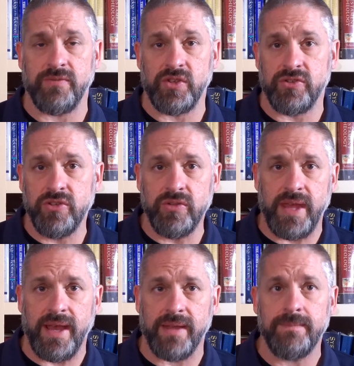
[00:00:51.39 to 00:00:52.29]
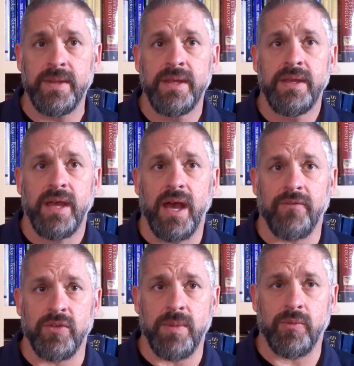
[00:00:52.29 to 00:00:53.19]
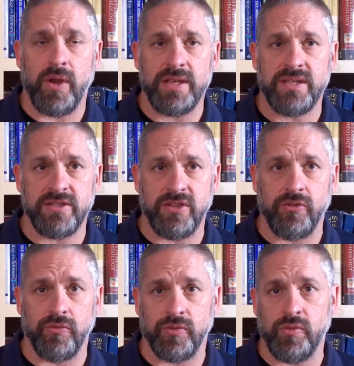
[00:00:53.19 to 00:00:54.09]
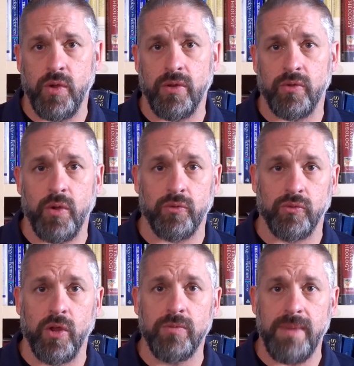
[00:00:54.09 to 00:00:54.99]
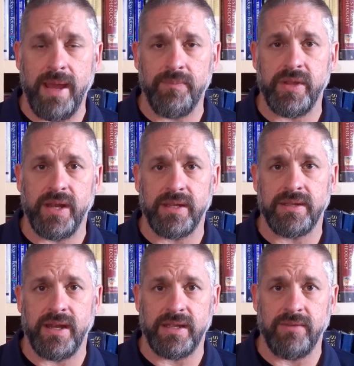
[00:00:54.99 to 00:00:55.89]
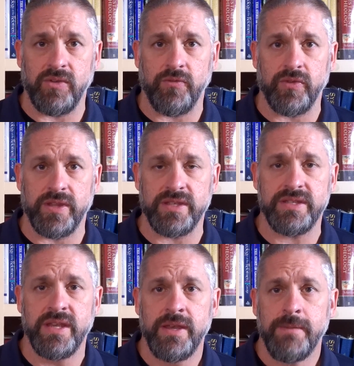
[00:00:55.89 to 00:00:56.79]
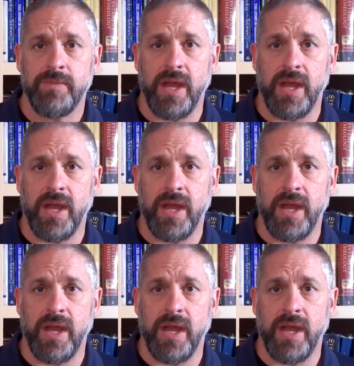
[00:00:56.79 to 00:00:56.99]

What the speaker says: If you do that, if you memorize this little quote-unquote roadmap that I give you for this,